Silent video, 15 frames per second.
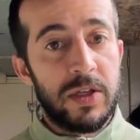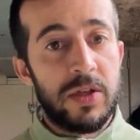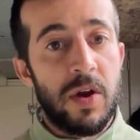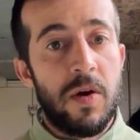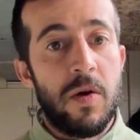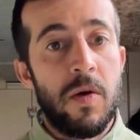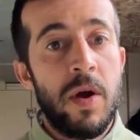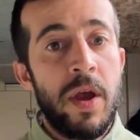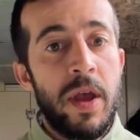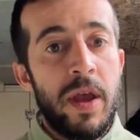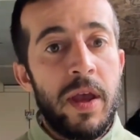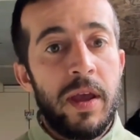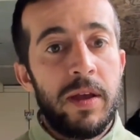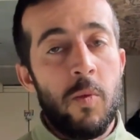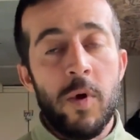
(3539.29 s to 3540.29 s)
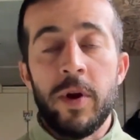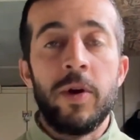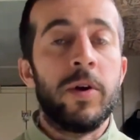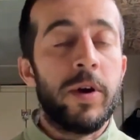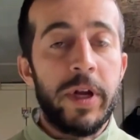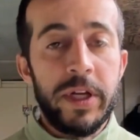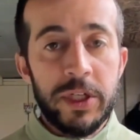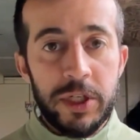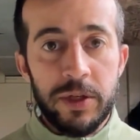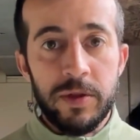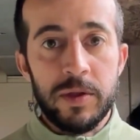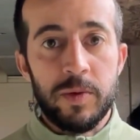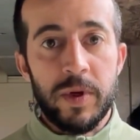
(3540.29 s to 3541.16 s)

So one of her issues